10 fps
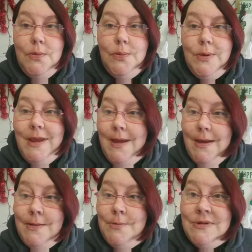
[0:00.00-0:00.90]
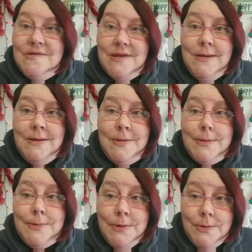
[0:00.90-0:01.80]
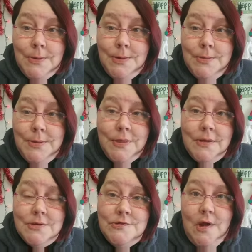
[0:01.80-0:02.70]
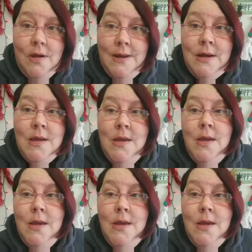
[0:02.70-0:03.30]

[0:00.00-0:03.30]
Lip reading: we had, once again, another funeral with Uncle John.